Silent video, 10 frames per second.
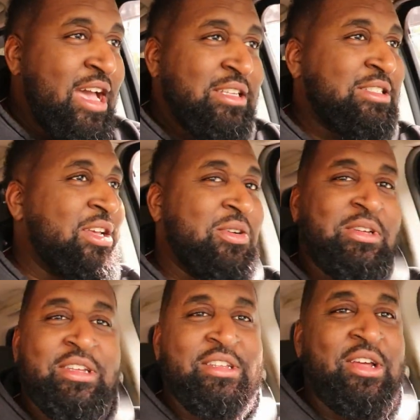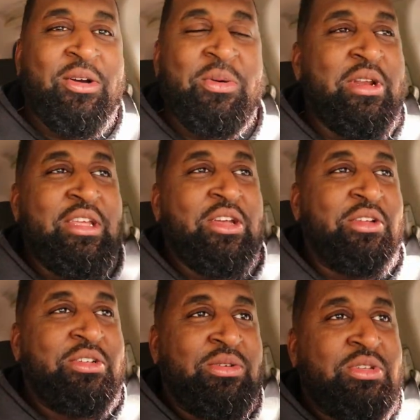So, you know, what are you
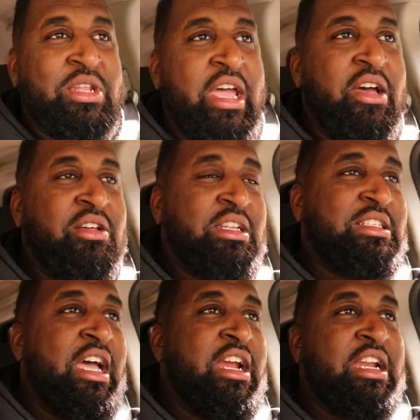gonna do? So now the tire